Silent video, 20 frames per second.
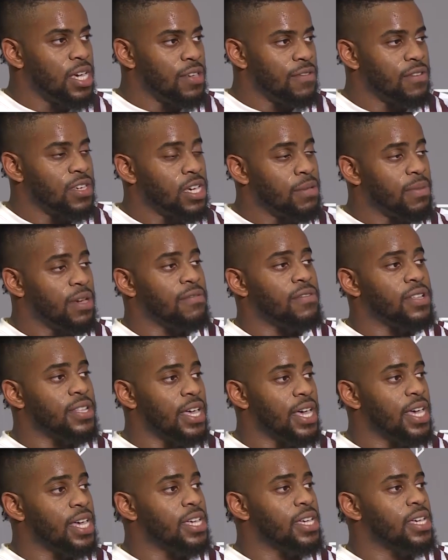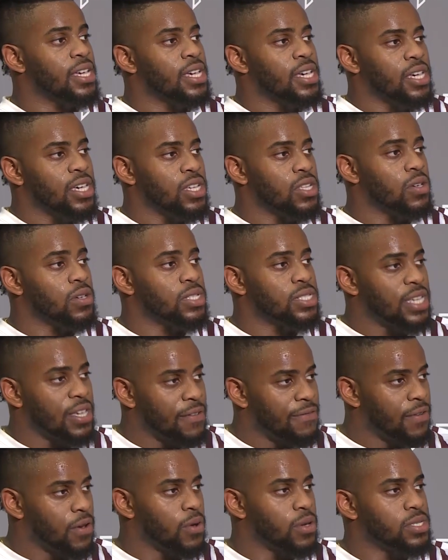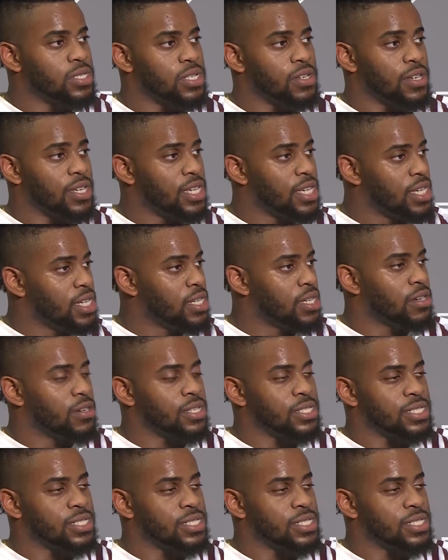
you come every day, you know, stay focused to your key and your